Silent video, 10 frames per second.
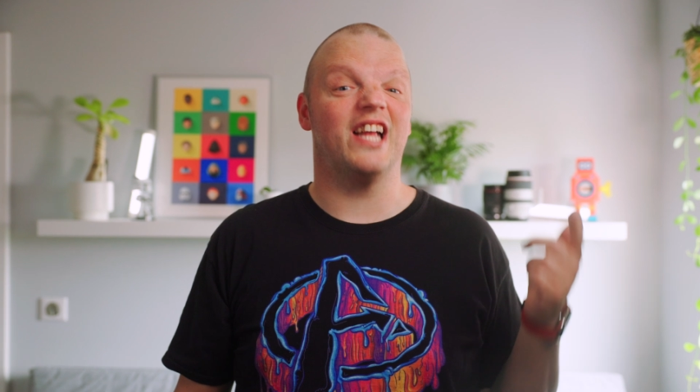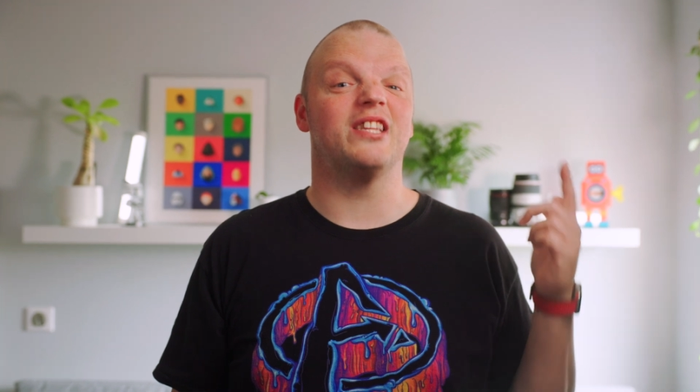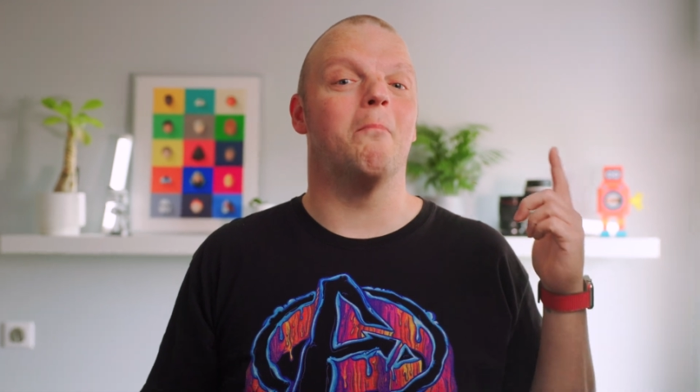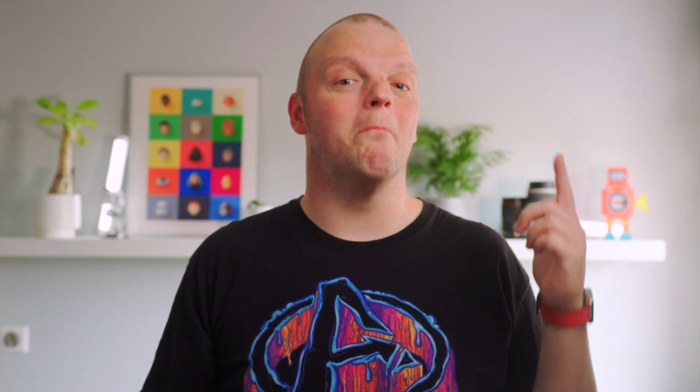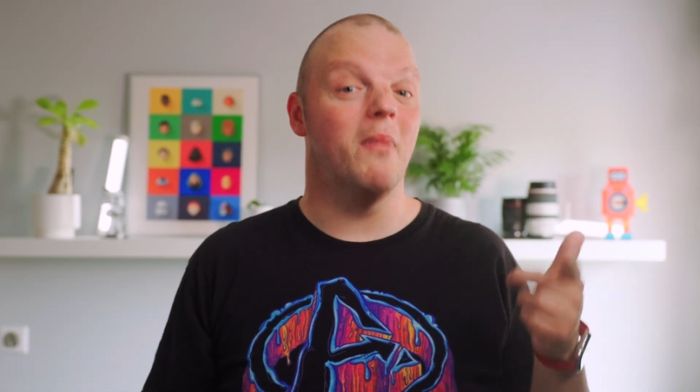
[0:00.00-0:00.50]

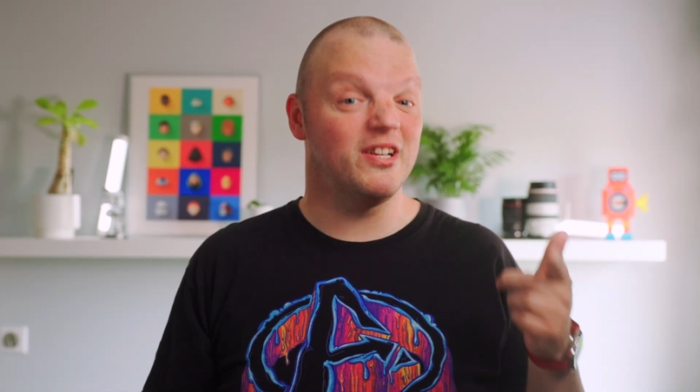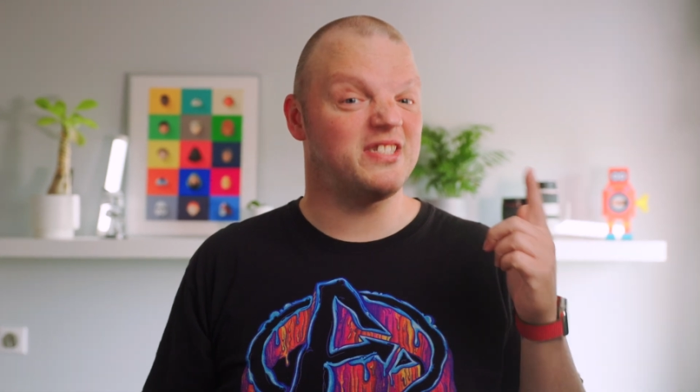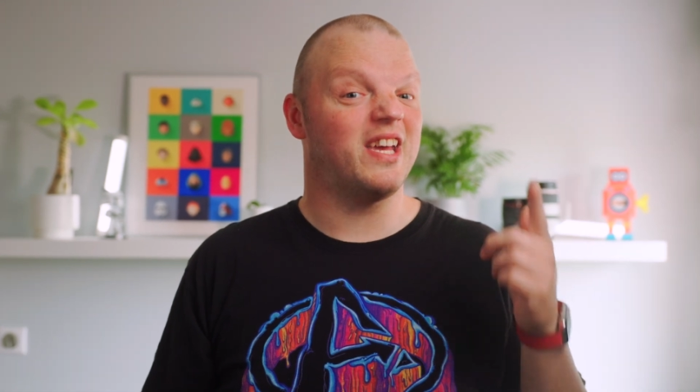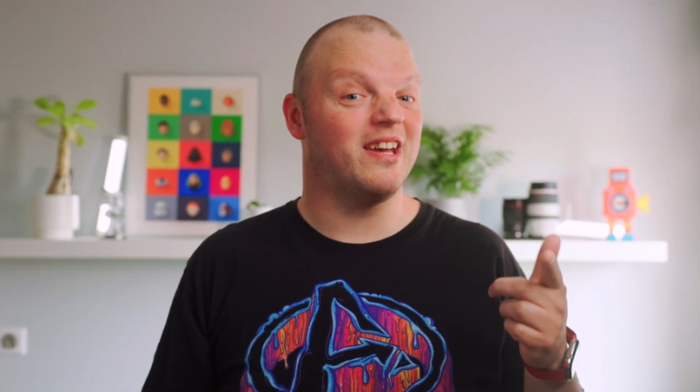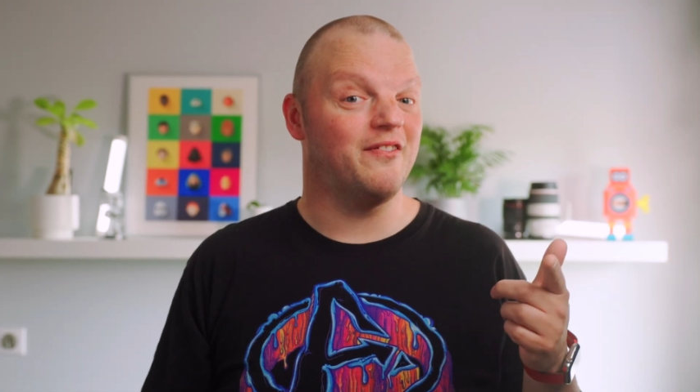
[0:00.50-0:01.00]
and a
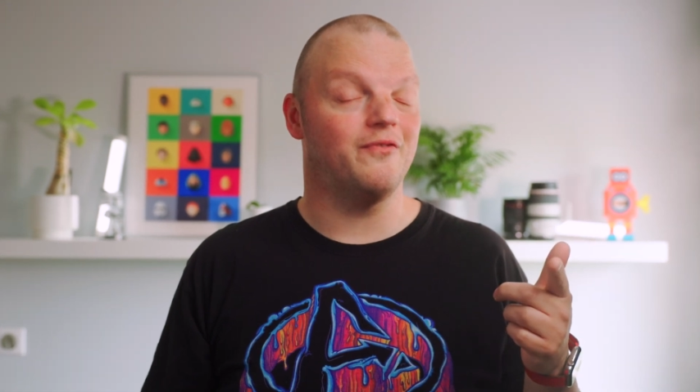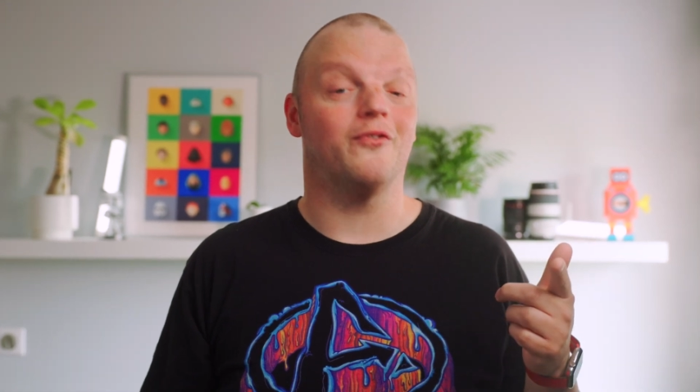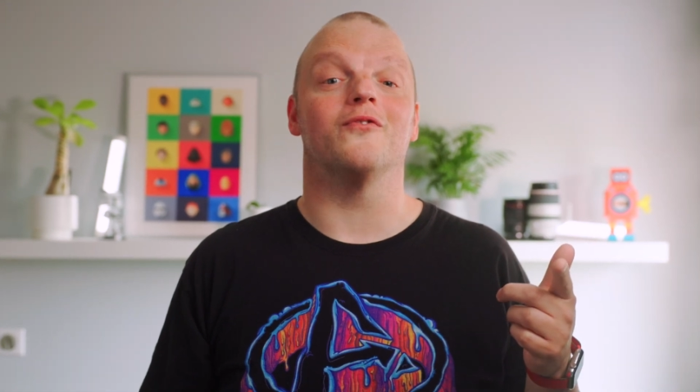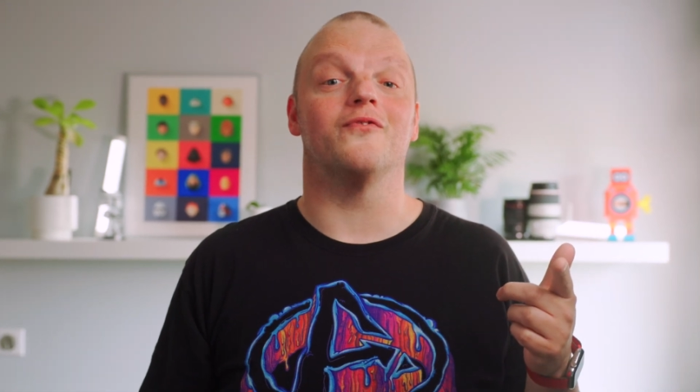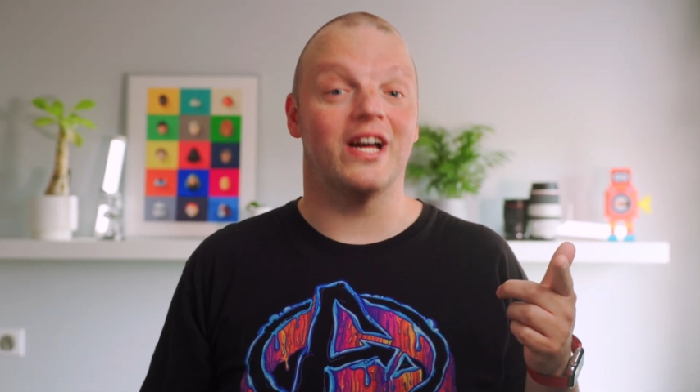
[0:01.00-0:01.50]
must-have
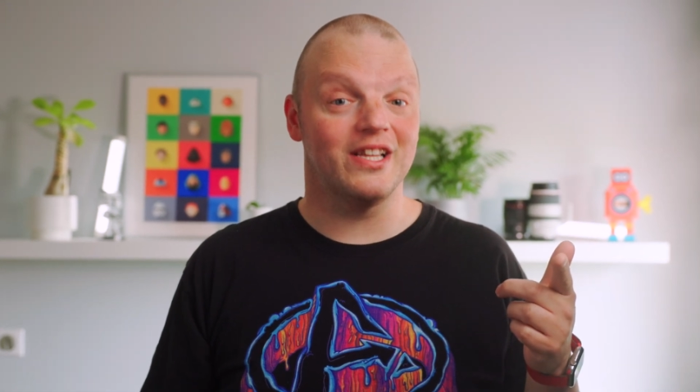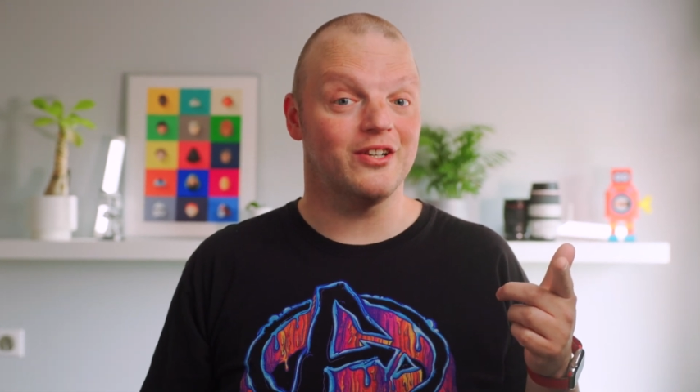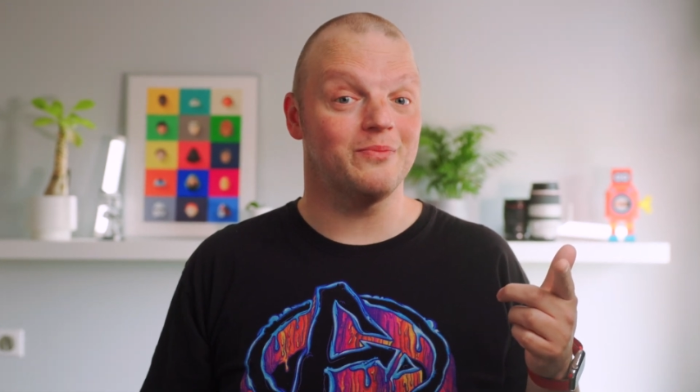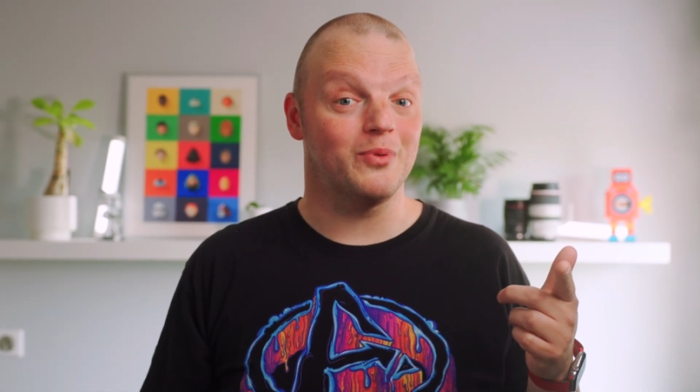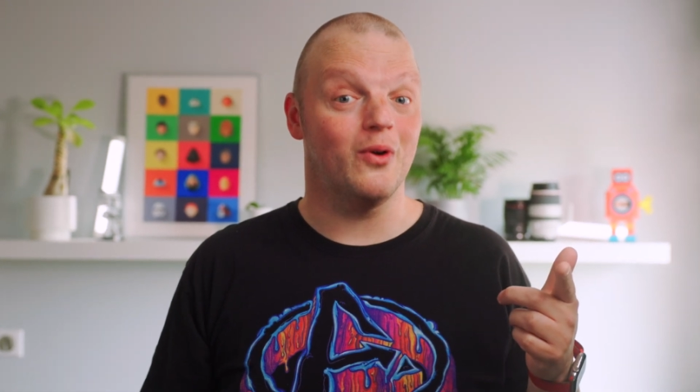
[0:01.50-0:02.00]
for Final
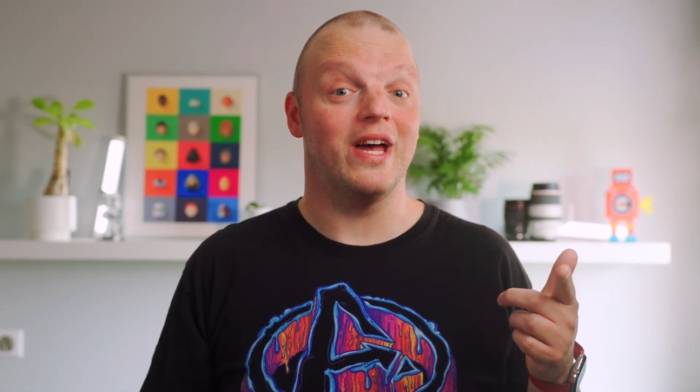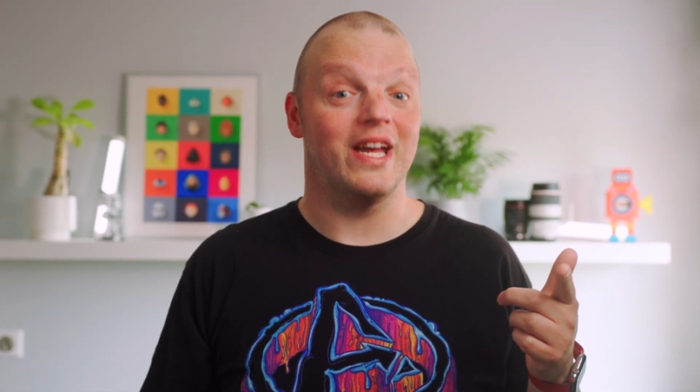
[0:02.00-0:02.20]
Cut Pro